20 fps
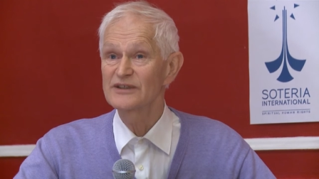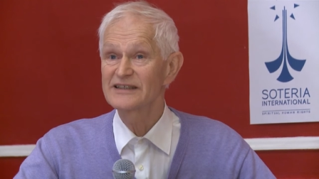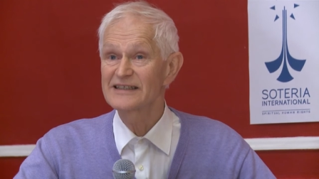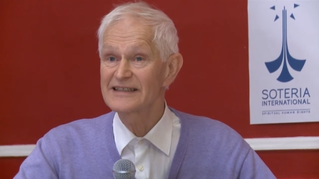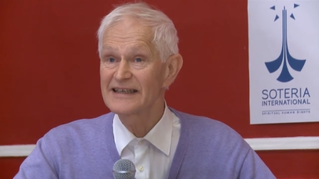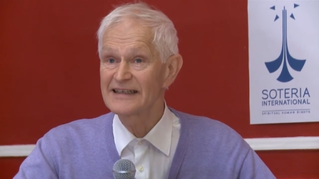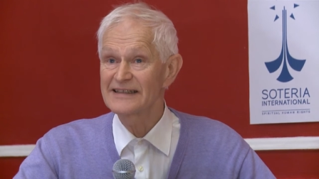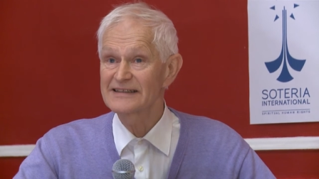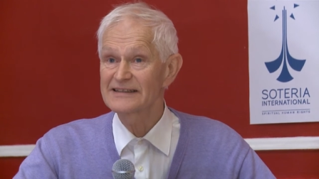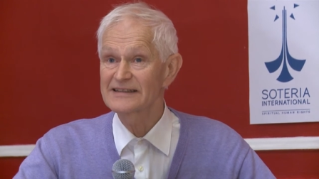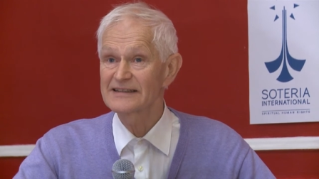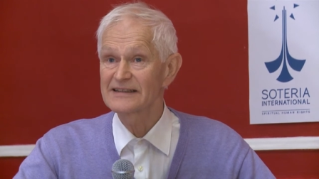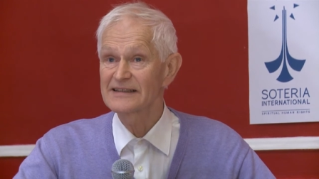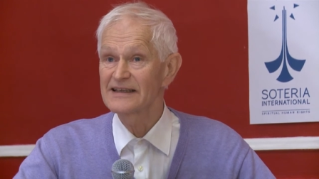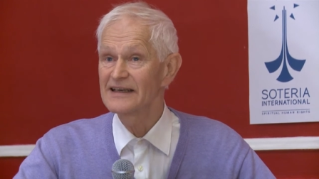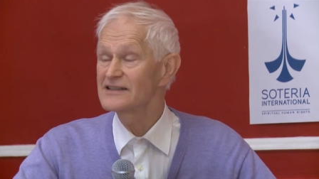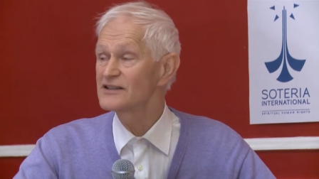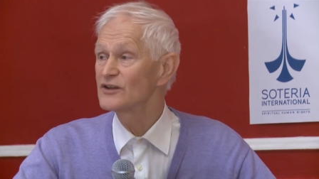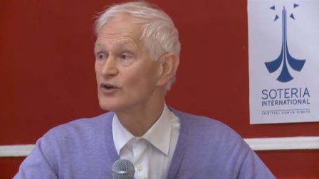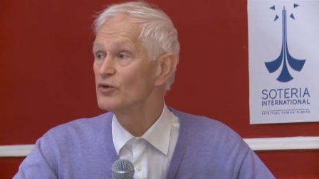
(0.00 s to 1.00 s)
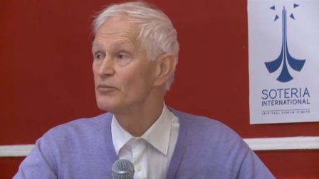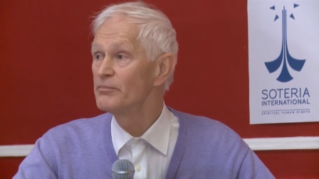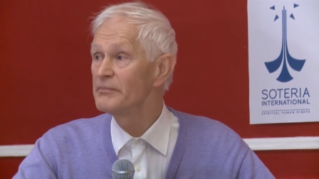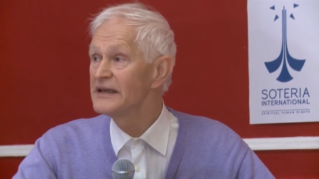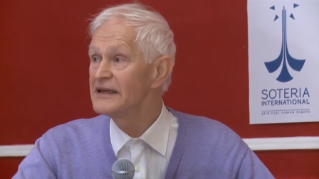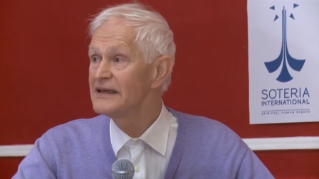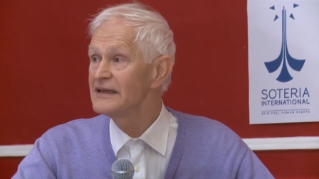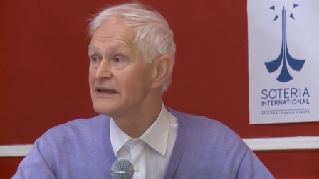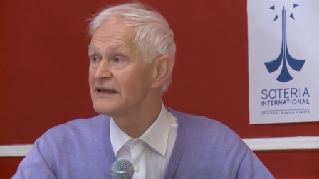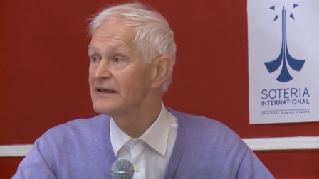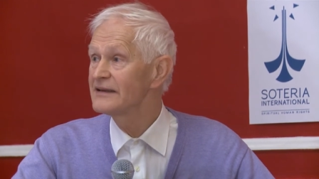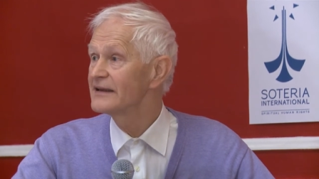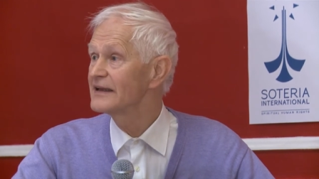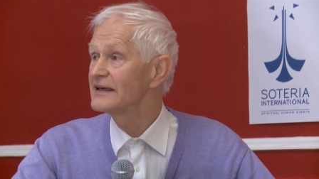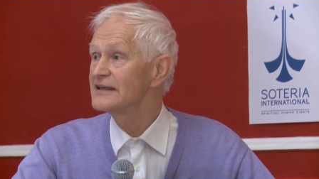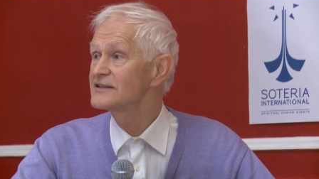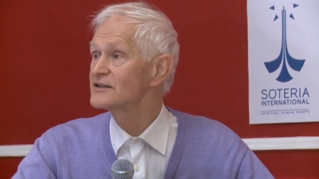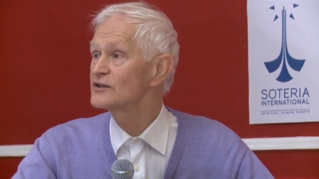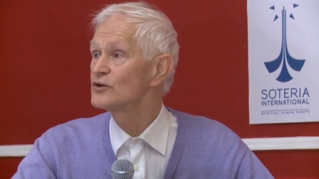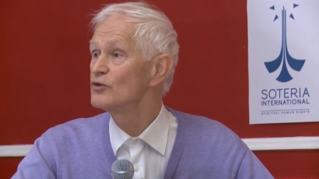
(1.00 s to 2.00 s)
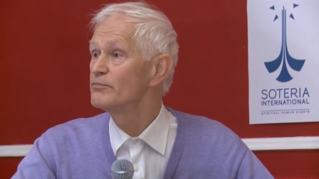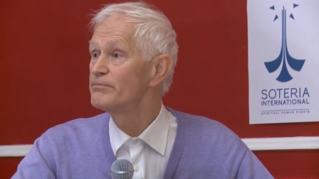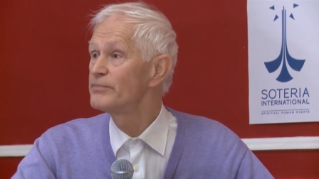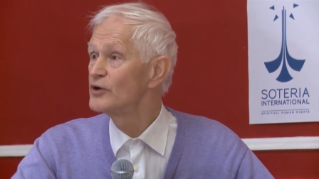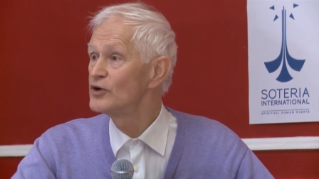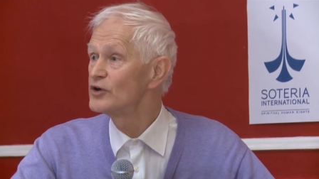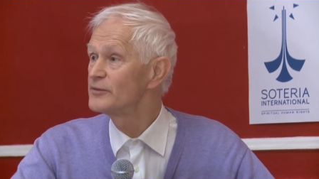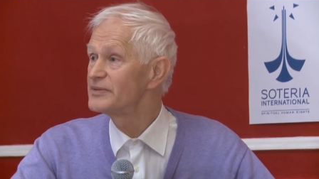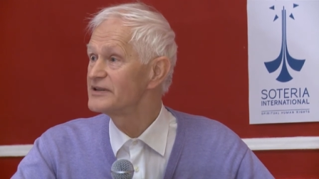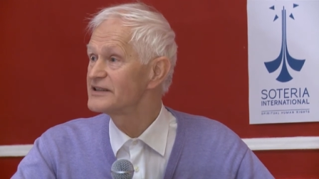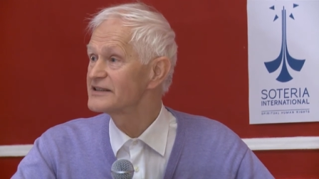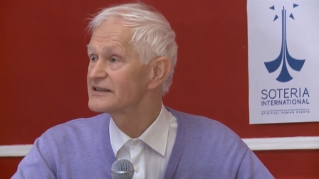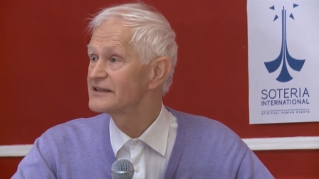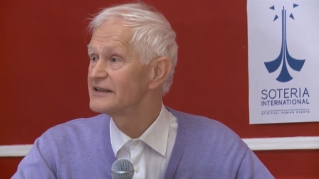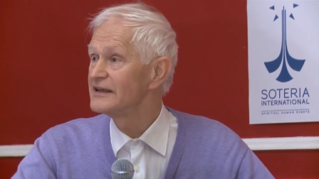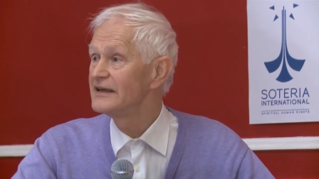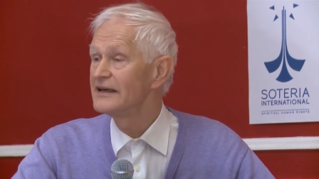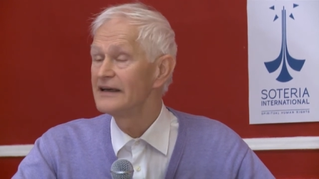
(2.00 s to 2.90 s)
sense, there is no meaning, there is no purpose.